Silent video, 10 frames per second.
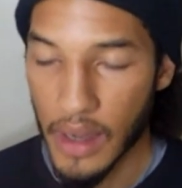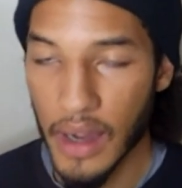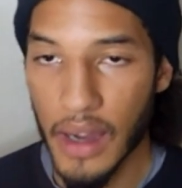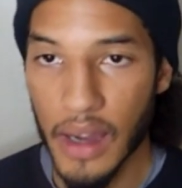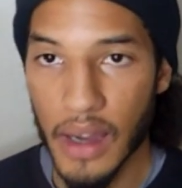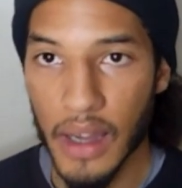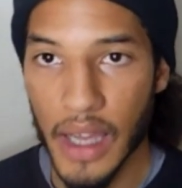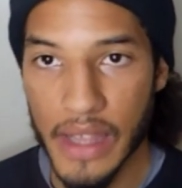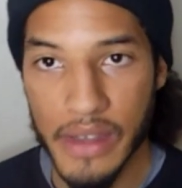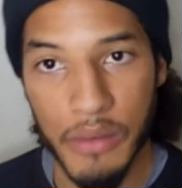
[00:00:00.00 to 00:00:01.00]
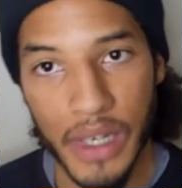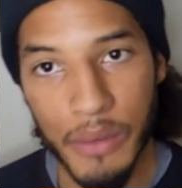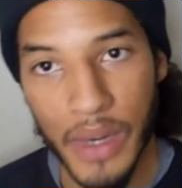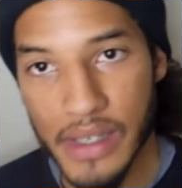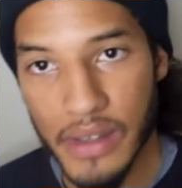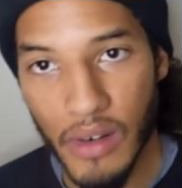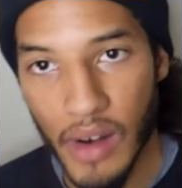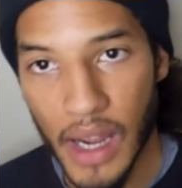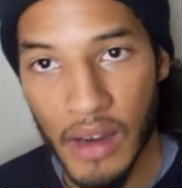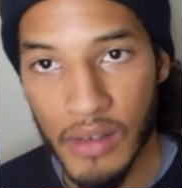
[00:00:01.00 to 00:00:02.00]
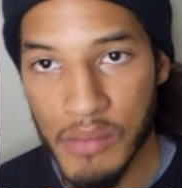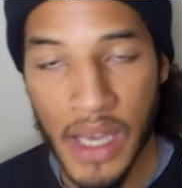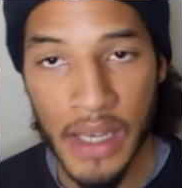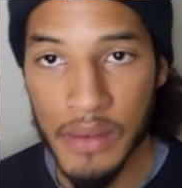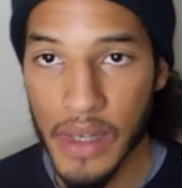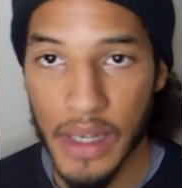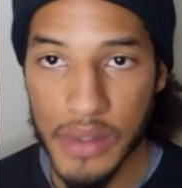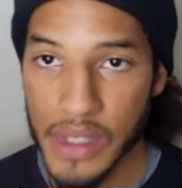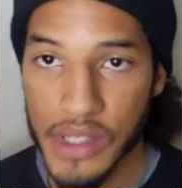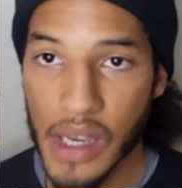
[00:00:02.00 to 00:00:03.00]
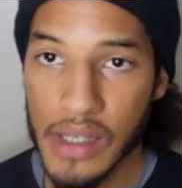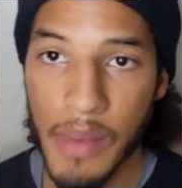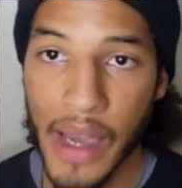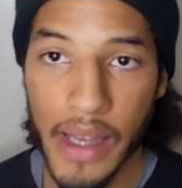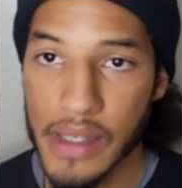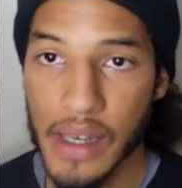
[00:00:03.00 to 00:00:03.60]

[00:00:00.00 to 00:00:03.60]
Uh, and then when it went to the ground, man, it, it, was a chess match.